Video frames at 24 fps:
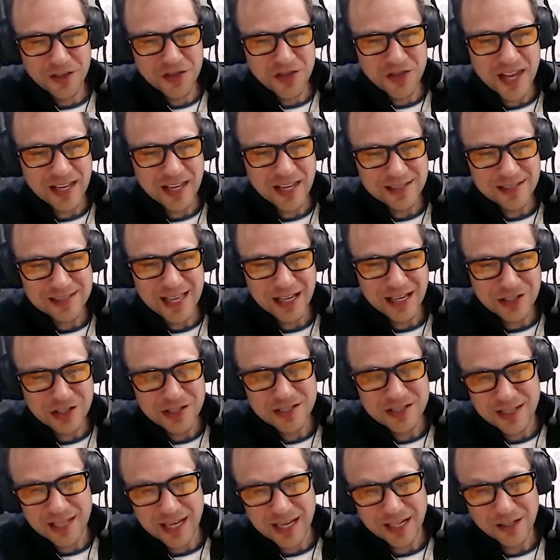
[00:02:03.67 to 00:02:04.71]
things, not
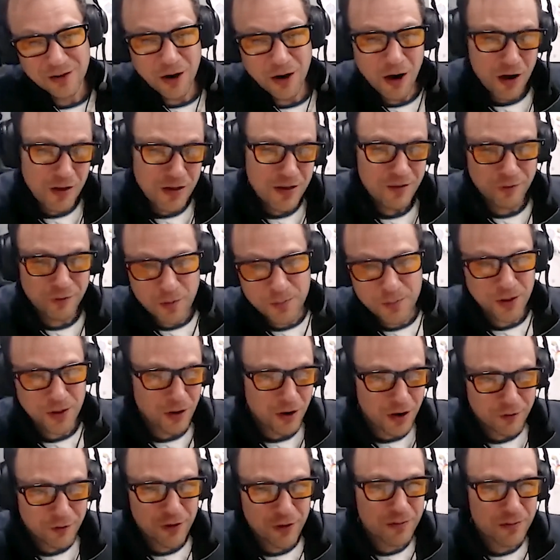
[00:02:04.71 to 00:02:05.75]
just like, oh,
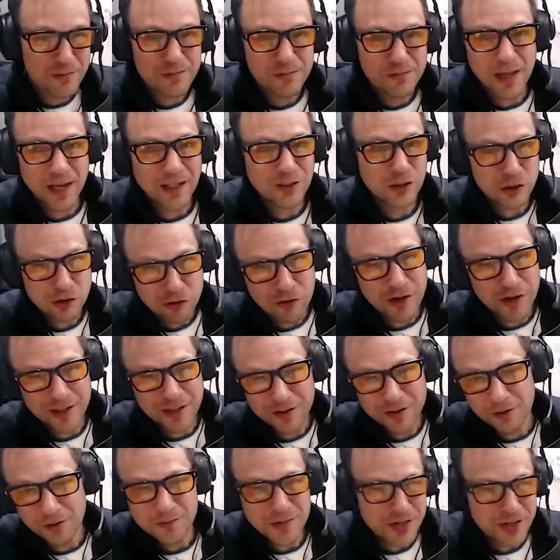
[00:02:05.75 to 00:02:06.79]
they're all from like Detroit
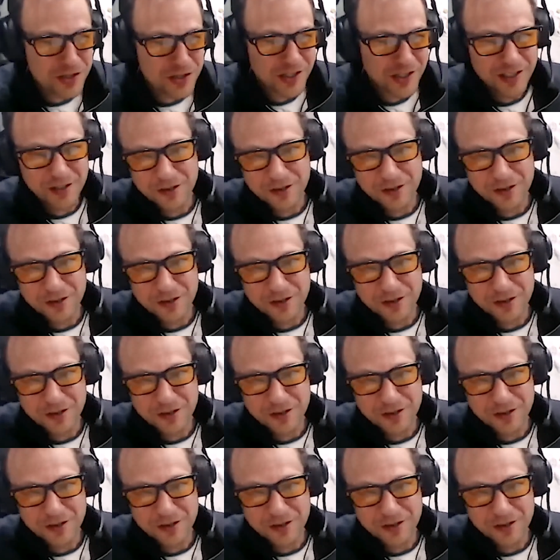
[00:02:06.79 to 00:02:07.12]
or Michigan,